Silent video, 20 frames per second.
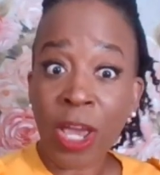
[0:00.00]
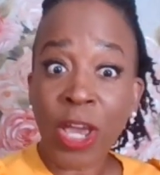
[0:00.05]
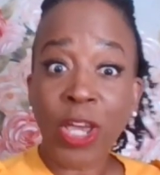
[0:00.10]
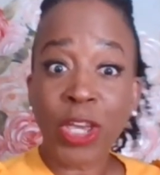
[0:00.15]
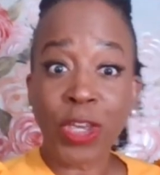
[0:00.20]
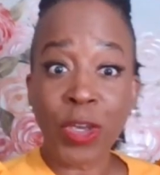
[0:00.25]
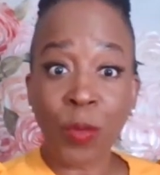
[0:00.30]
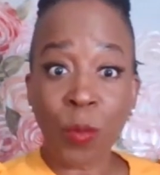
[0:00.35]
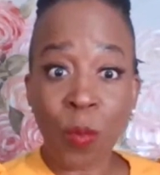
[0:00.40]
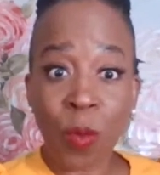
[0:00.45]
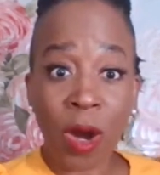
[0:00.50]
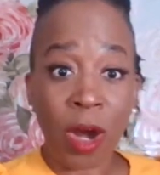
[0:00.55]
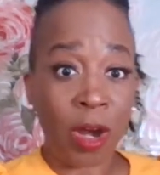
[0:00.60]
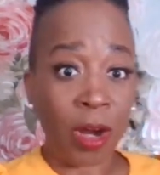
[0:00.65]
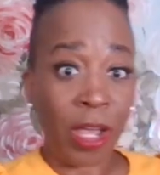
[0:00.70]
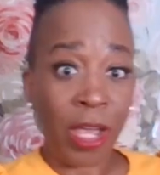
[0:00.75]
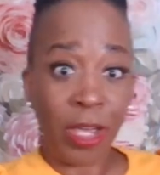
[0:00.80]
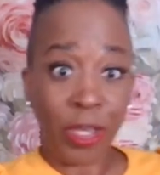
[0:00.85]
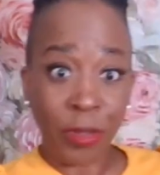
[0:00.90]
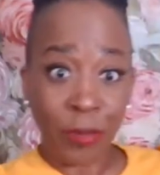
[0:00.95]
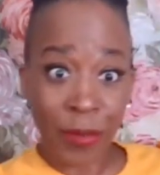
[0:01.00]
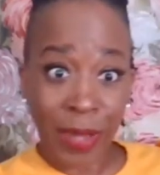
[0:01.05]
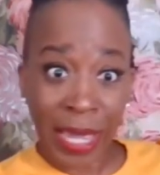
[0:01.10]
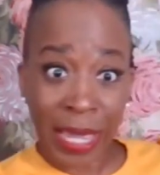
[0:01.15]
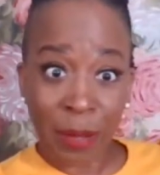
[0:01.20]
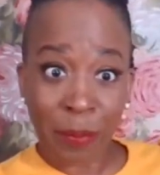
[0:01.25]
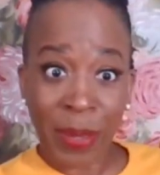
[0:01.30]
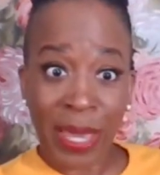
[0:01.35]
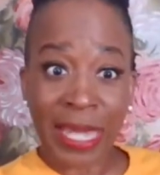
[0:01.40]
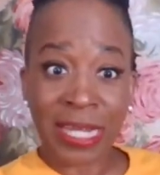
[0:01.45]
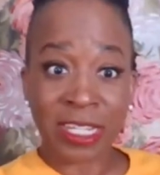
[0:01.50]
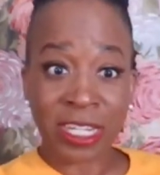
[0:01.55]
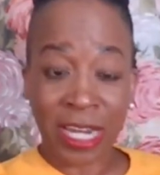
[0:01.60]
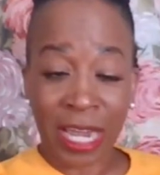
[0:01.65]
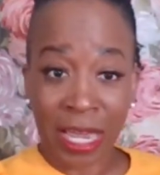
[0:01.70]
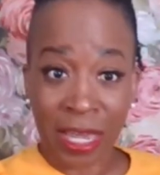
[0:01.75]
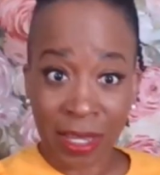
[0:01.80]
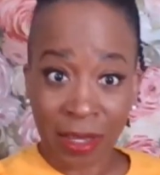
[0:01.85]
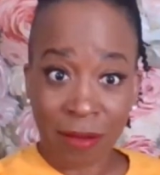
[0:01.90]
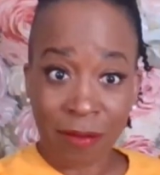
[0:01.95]
You work, you got a
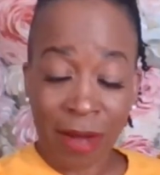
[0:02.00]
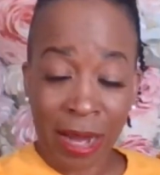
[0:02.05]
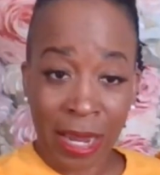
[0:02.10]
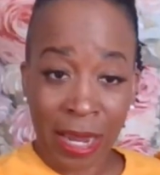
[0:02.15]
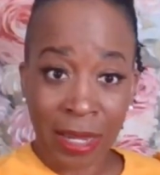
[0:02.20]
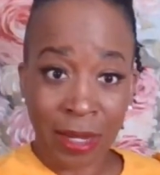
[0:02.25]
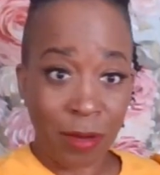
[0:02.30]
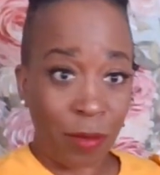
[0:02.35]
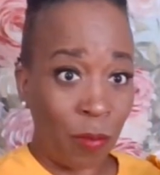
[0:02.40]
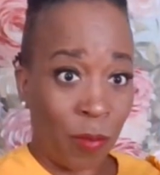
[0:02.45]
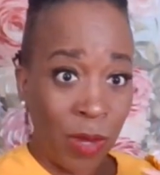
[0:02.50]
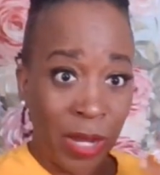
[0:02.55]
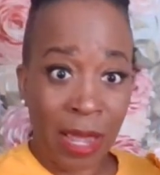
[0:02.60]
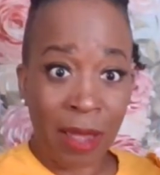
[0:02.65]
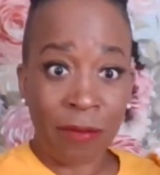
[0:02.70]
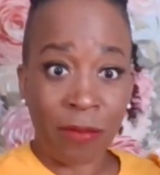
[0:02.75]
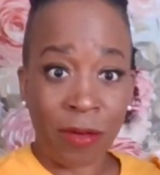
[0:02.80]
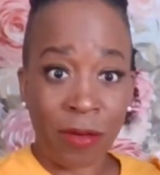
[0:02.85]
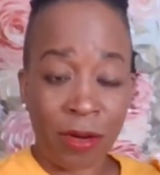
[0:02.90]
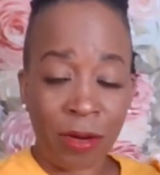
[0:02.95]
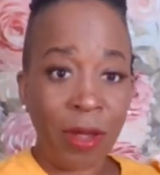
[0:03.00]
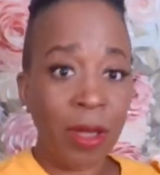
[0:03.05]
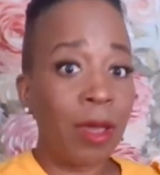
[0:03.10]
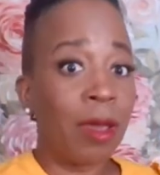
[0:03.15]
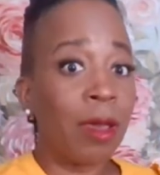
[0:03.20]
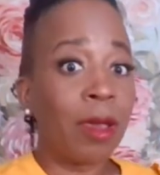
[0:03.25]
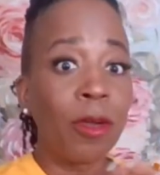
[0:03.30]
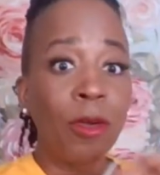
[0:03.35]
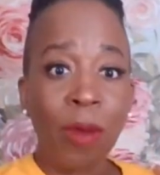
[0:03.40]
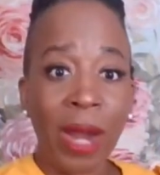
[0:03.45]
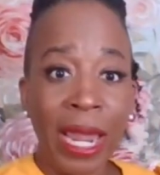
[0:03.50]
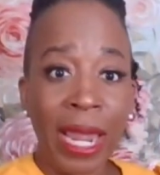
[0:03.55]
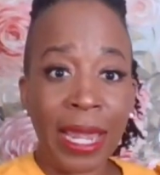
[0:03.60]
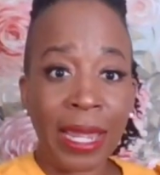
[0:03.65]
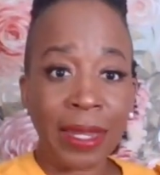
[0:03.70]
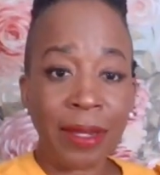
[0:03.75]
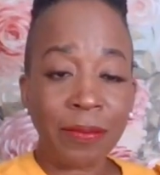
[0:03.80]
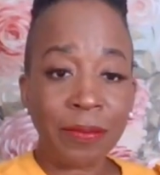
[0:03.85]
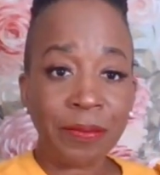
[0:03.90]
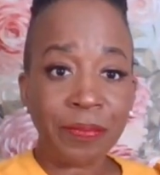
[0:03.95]
paycheck, right? Whatever. Great.